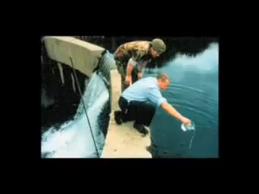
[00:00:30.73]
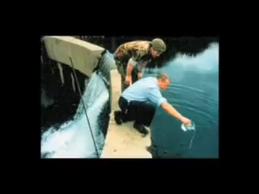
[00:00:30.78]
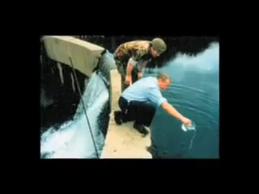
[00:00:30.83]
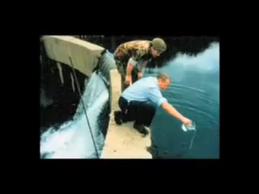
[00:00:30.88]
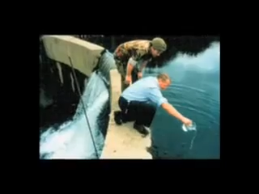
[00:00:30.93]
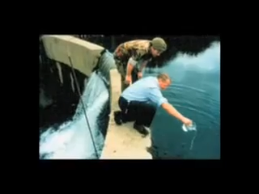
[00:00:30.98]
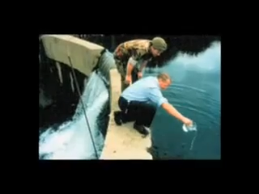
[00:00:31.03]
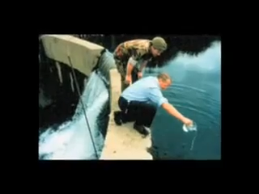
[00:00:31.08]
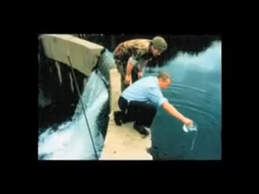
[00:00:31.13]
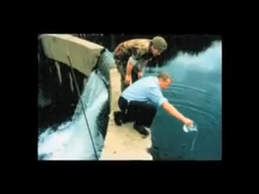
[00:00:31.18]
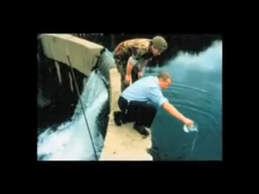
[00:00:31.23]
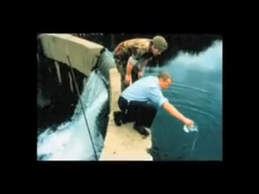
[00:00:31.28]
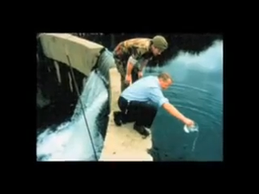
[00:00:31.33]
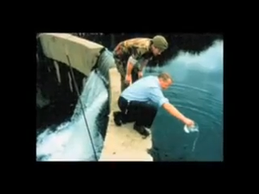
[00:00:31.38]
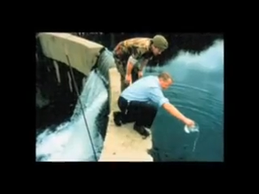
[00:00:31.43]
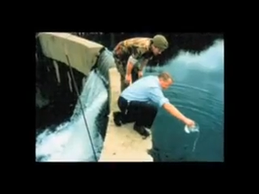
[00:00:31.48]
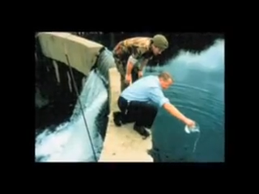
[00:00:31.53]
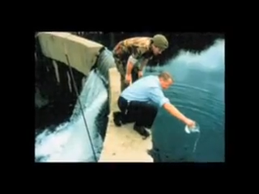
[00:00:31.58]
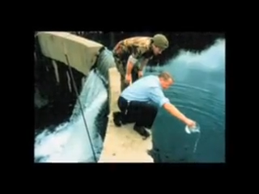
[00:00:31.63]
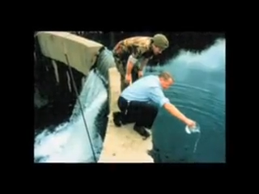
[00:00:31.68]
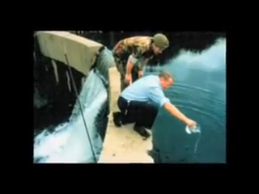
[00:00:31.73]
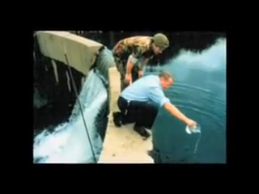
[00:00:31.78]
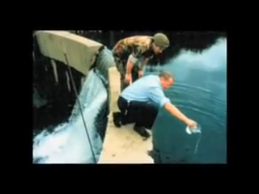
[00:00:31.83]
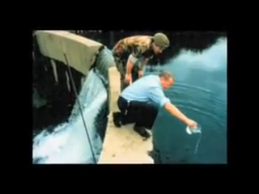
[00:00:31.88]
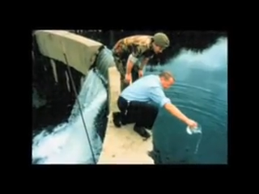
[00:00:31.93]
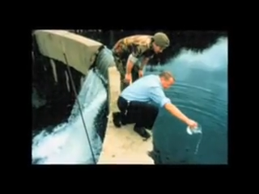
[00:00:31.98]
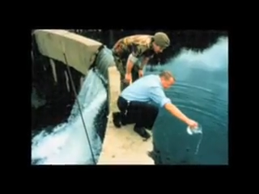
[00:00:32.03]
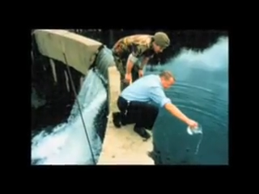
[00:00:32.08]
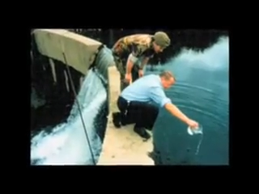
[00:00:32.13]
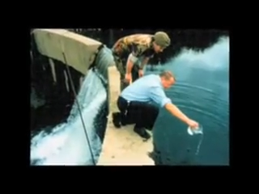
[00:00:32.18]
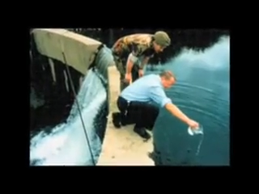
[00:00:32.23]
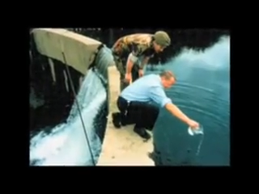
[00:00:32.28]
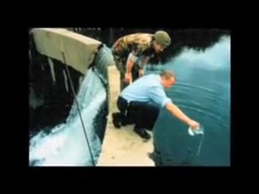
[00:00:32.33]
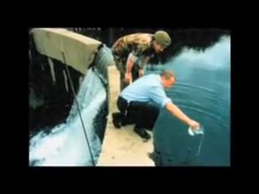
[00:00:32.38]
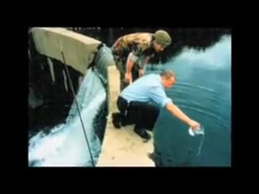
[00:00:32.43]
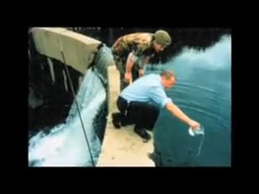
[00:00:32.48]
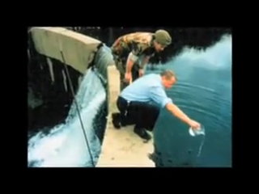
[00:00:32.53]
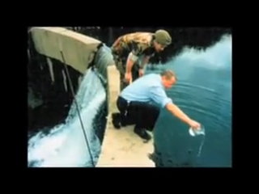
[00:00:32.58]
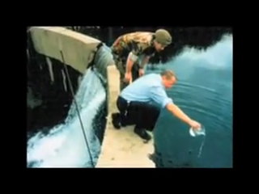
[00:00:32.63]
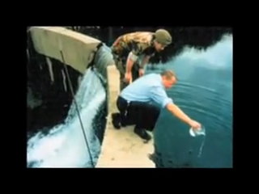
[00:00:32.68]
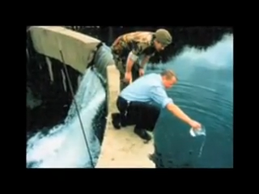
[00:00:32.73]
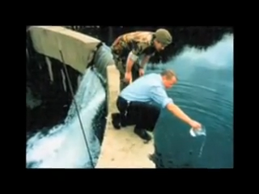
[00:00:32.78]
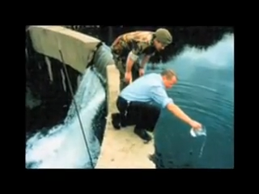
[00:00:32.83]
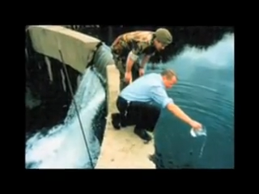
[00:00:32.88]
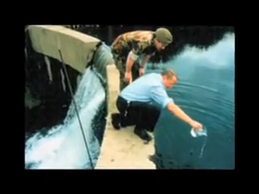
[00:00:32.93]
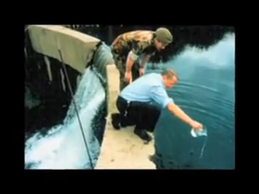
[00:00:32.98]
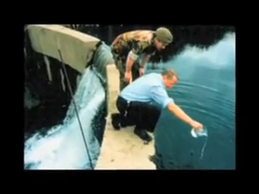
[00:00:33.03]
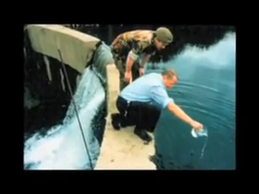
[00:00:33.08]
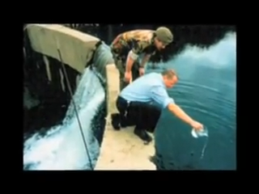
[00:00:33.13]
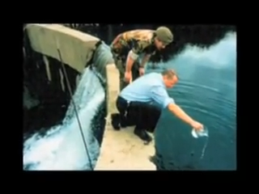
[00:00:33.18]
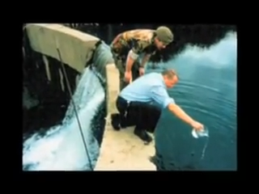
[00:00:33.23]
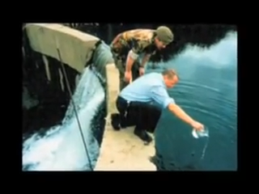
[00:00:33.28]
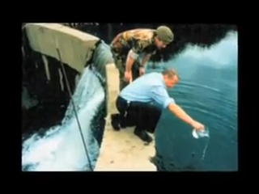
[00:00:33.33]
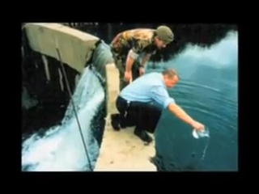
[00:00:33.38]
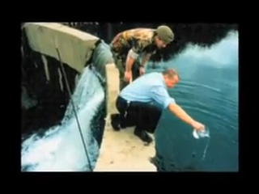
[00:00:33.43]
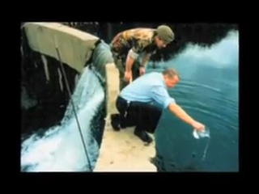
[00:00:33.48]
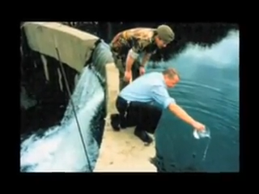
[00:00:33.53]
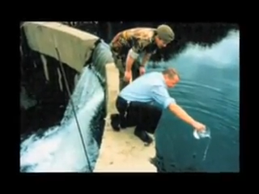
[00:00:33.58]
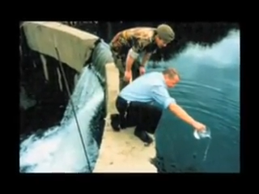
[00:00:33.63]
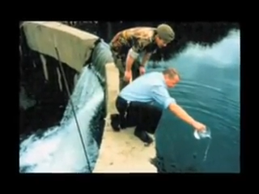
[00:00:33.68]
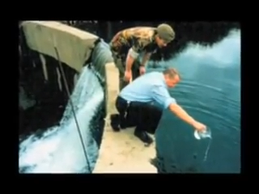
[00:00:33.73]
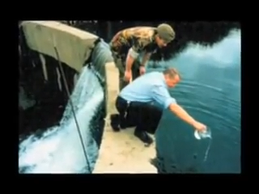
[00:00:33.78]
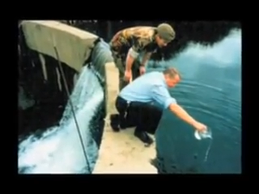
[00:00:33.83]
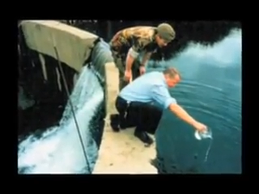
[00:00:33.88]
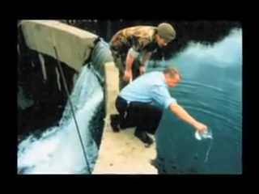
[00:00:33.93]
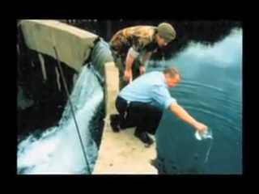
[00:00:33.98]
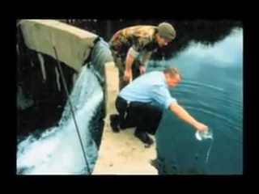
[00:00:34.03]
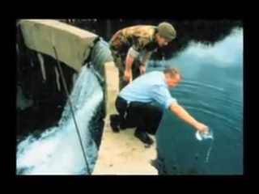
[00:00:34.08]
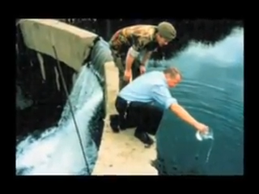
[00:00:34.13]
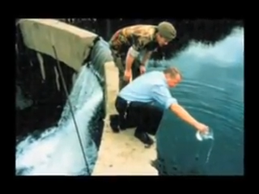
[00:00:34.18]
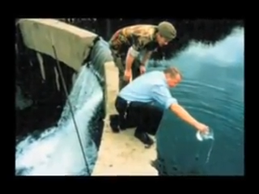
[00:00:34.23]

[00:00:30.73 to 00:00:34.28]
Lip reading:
No face is visible, so there are no lips to read.